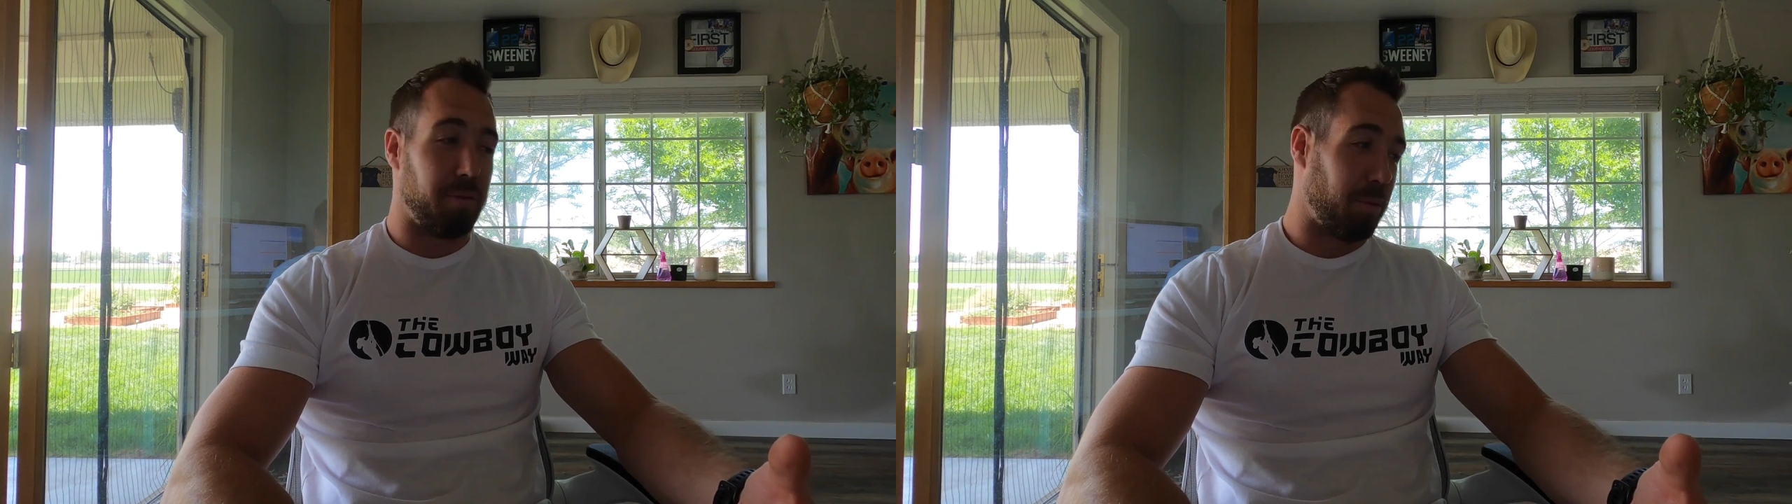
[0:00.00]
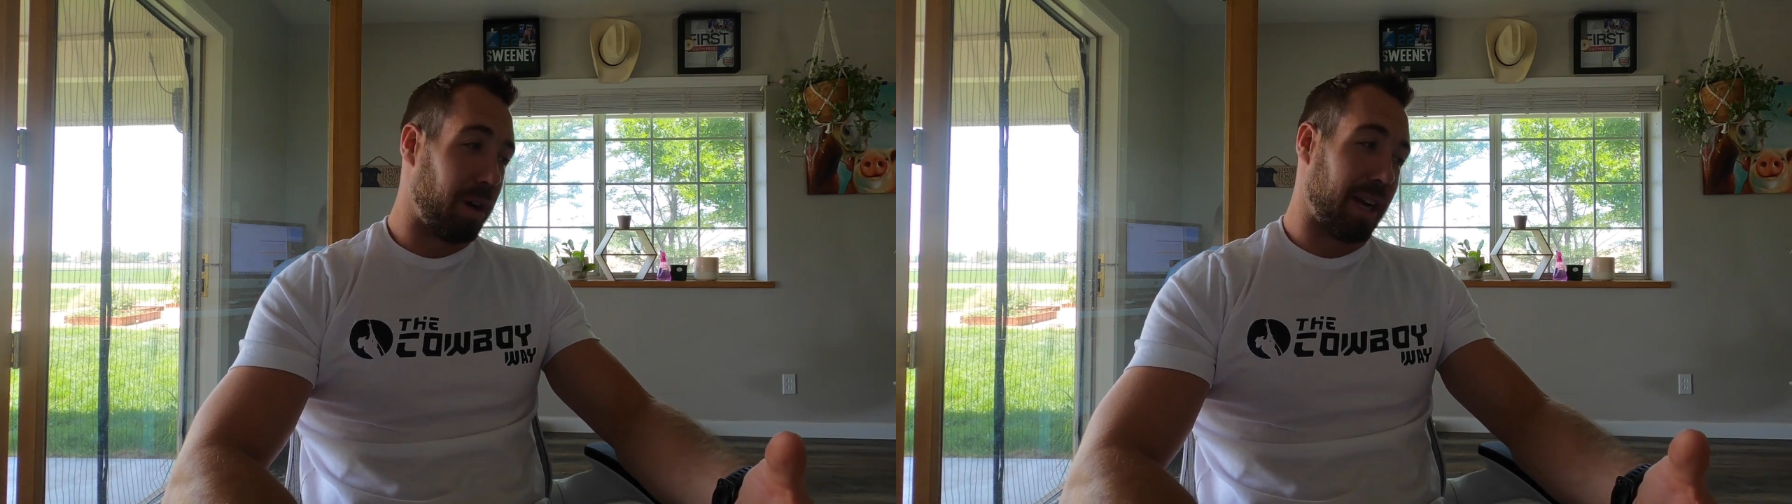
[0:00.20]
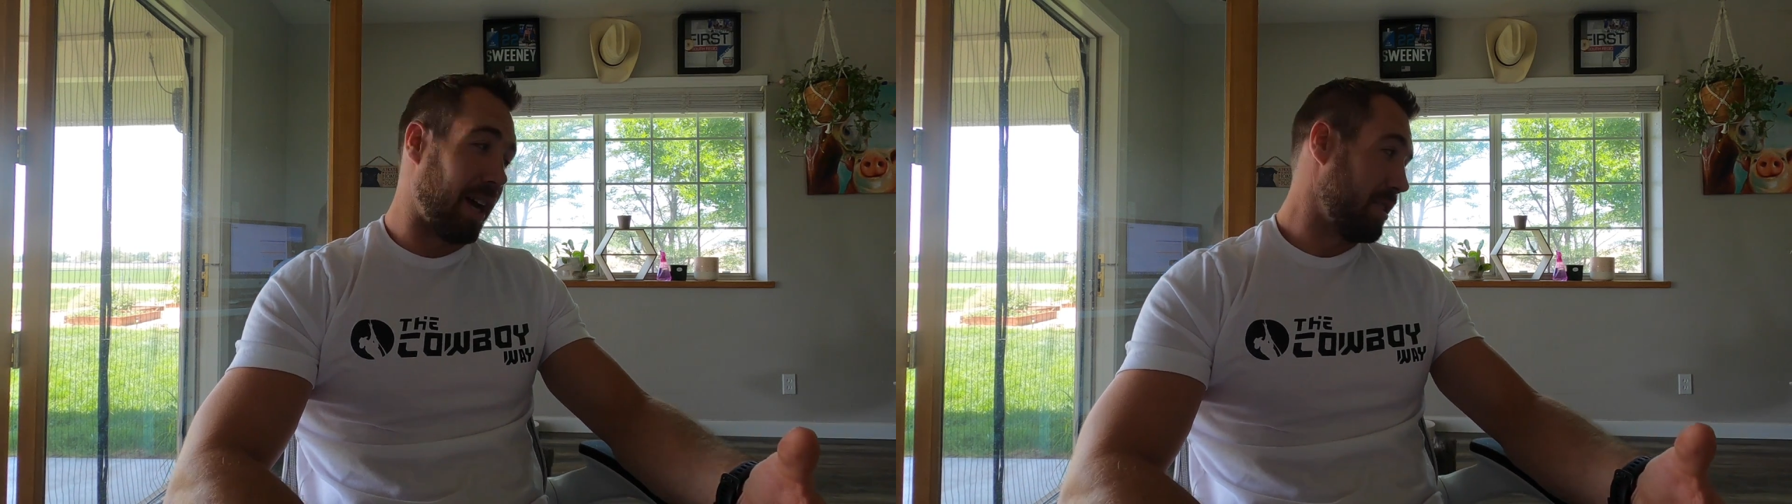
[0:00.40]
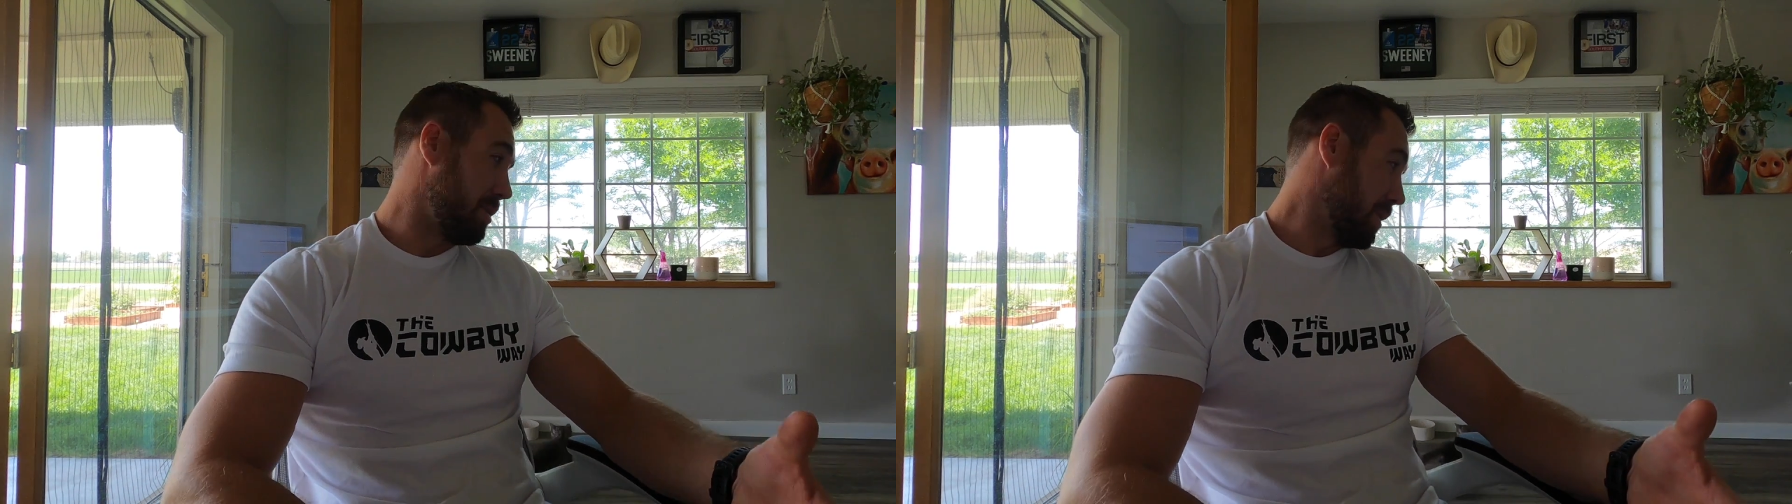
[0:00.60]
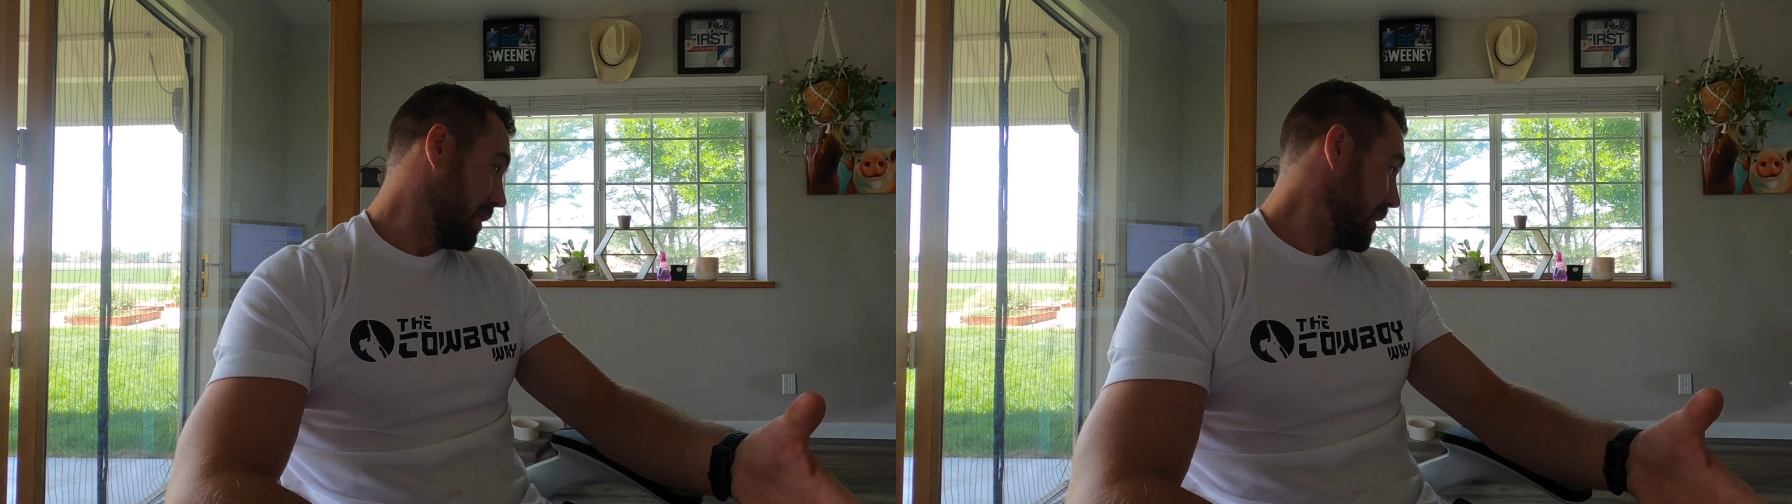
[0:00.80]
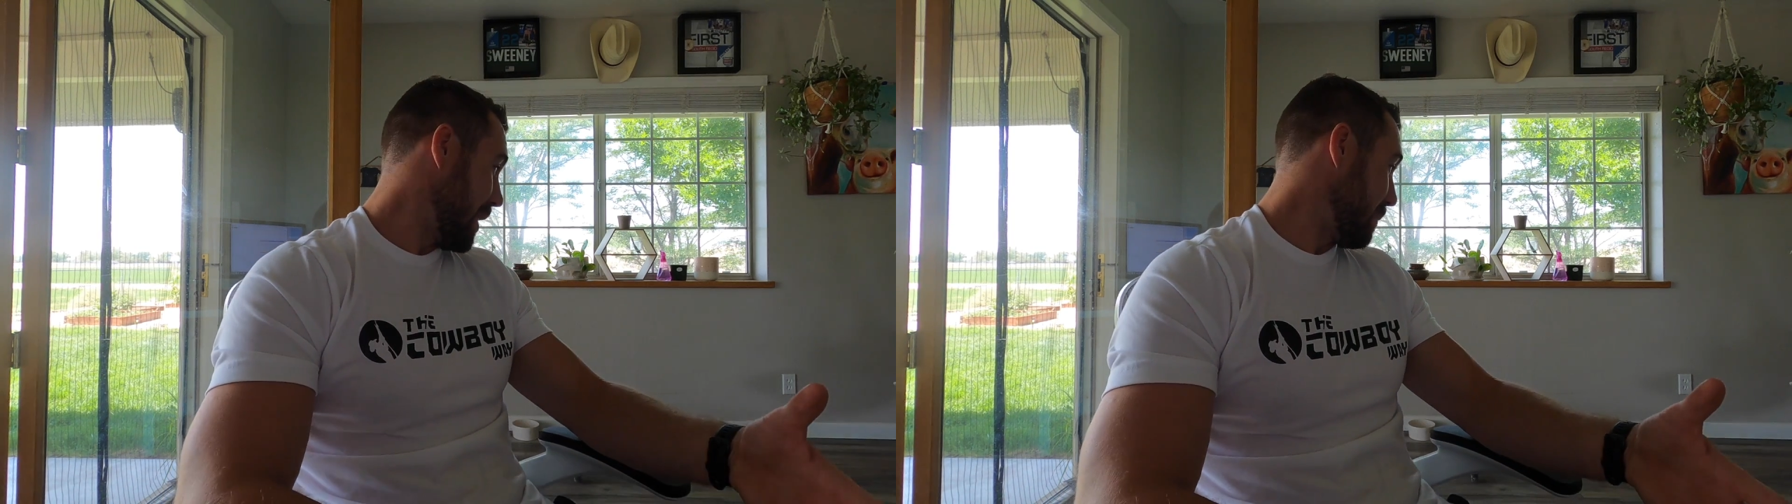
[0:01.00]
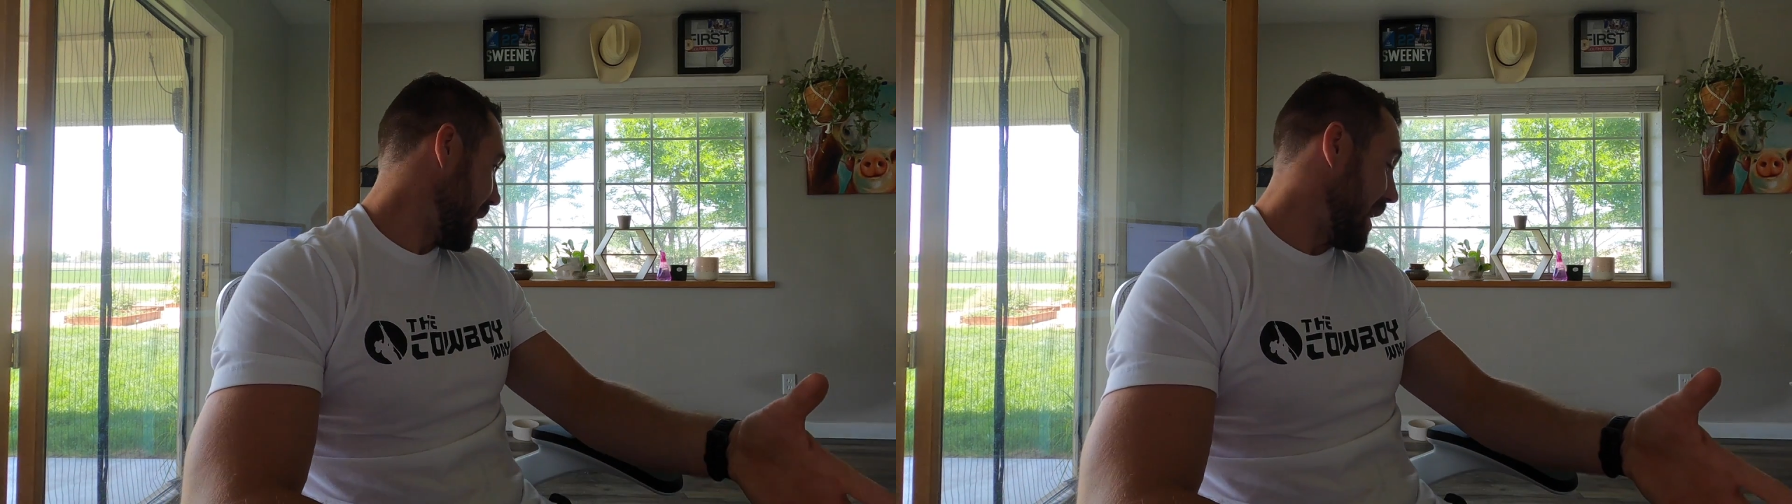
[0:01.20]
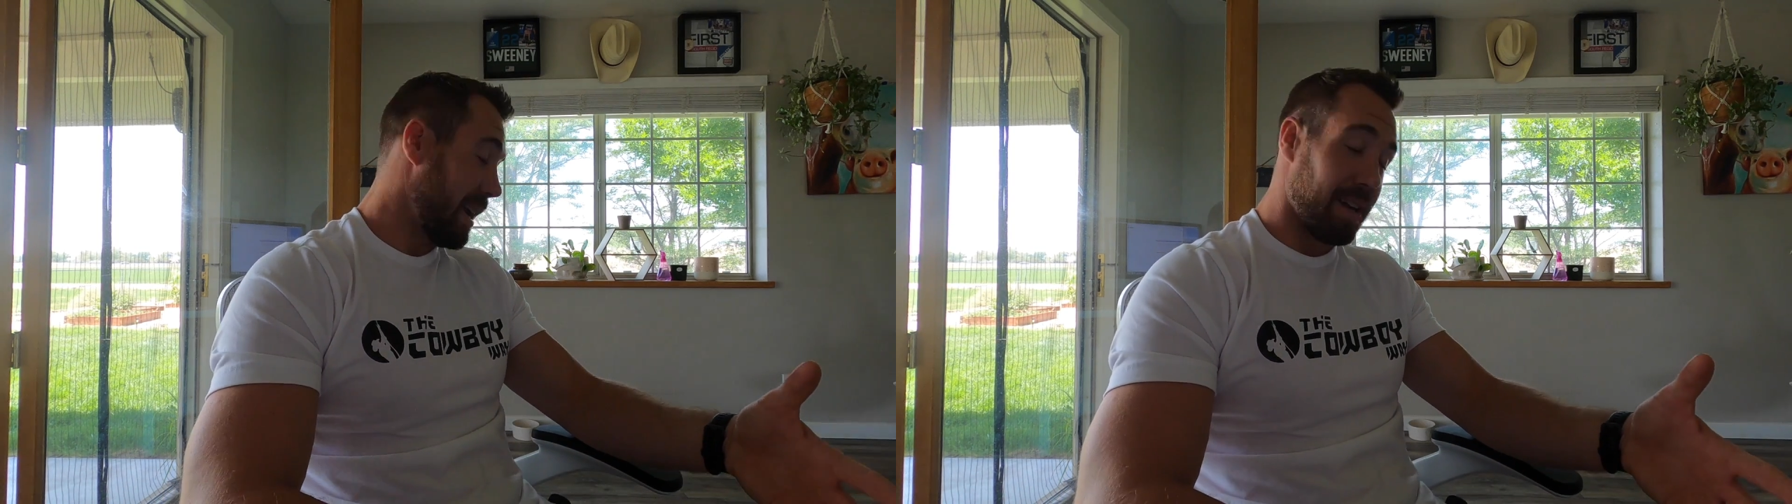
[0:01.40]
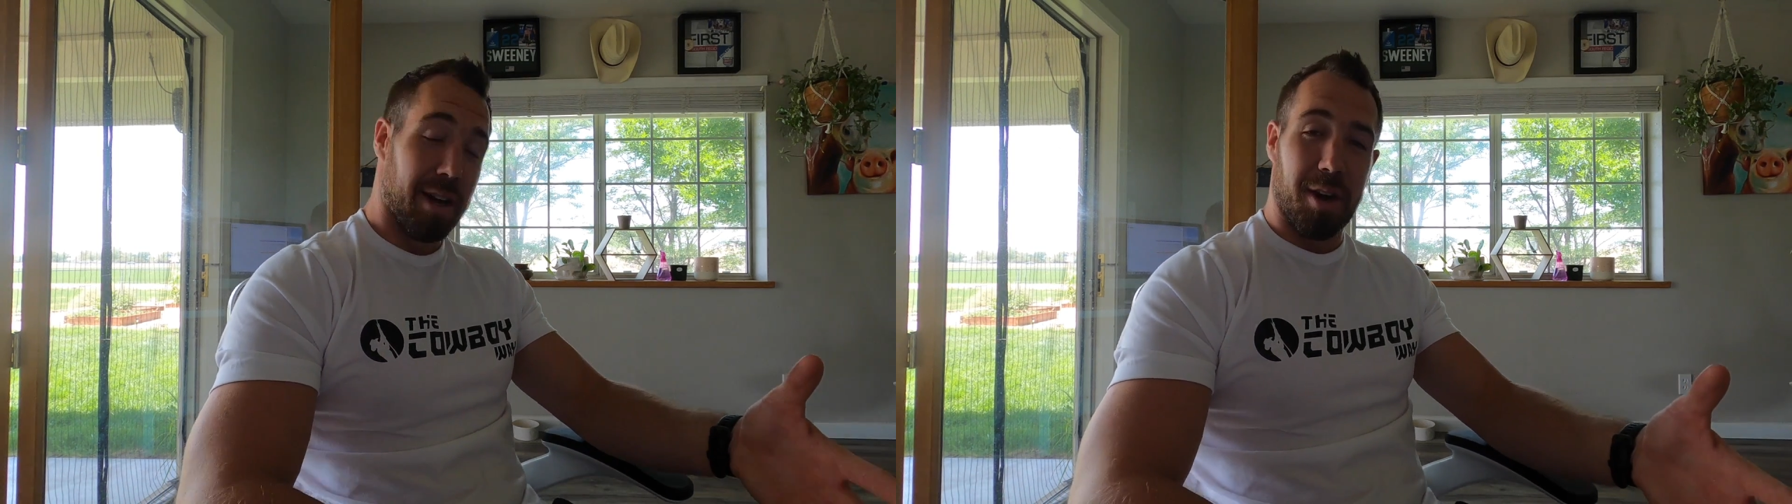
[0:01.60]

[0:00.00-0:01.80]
workouts, damn cat,